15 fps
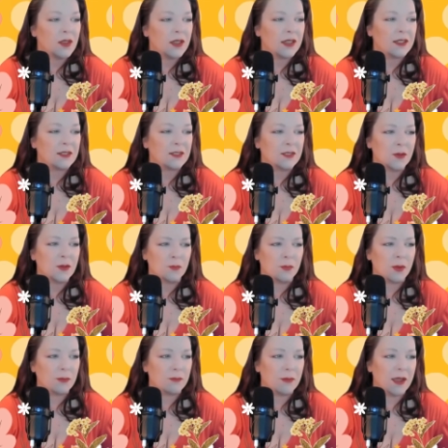It's
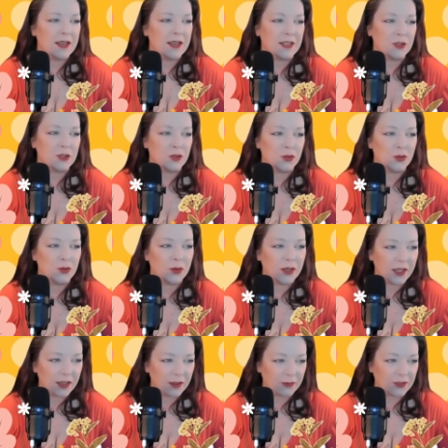been made into
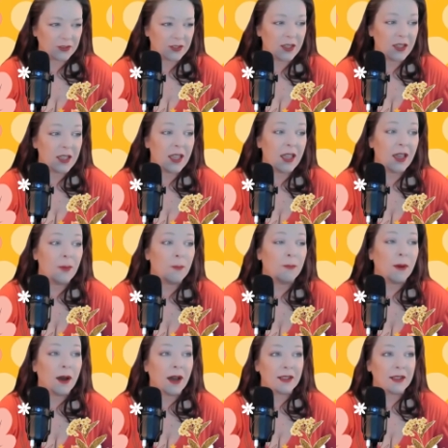gifts,
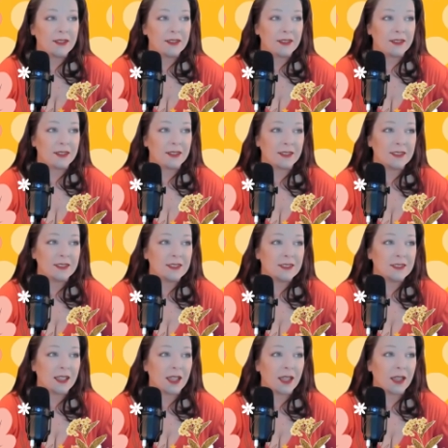but it doesn't
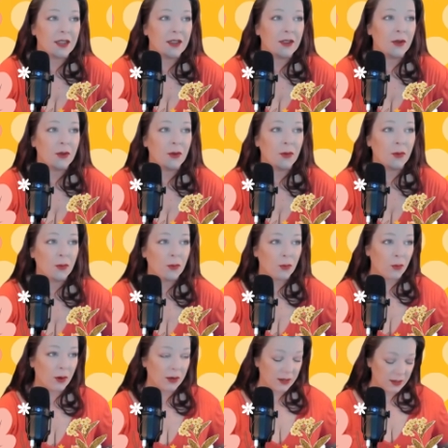say what